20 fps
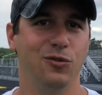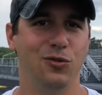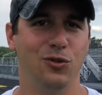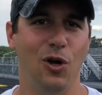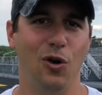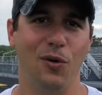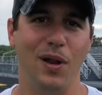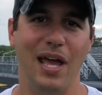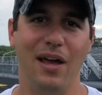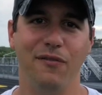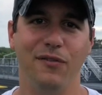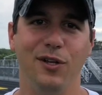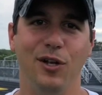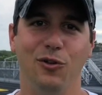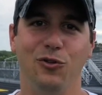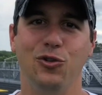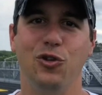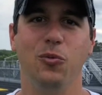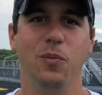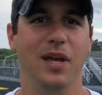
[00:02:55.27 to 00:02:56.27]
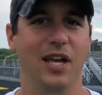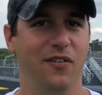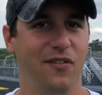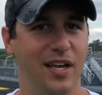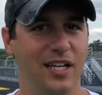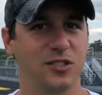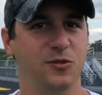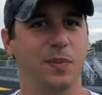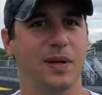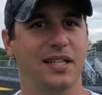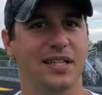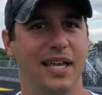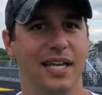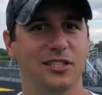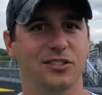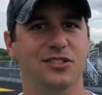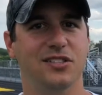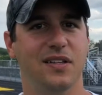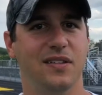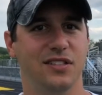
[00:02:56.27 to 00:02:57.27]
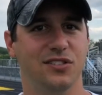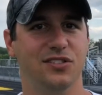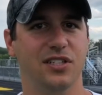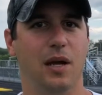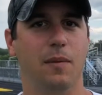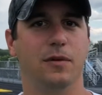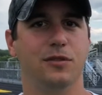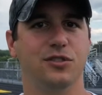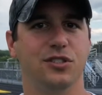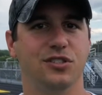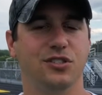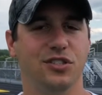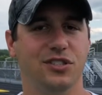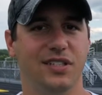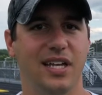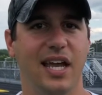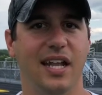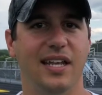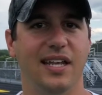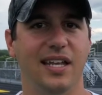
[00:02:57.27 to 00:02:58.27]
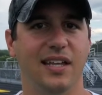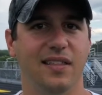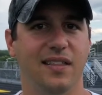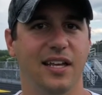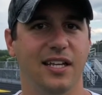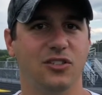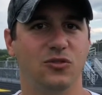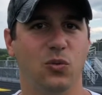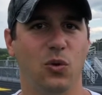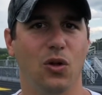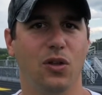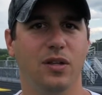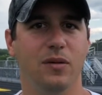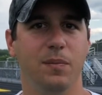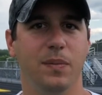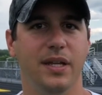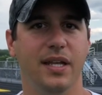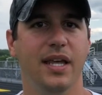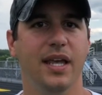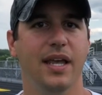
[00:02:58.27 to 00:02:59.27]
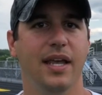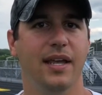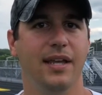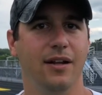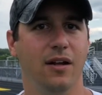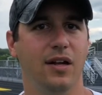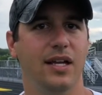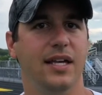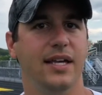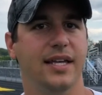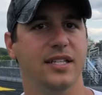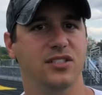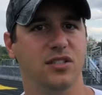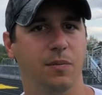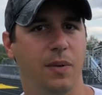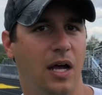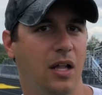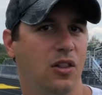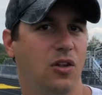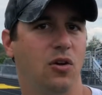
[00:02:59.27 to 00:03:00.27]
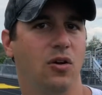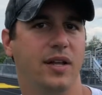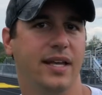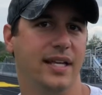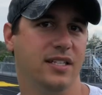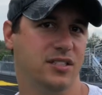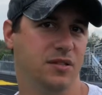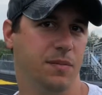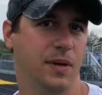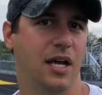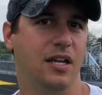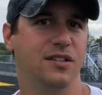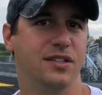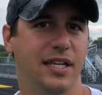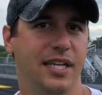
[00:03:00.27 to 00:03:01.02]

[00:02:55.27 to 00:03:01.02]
don't have, too big of expectations in the summer, just kind of get things rolling. But, it's about learning, it's about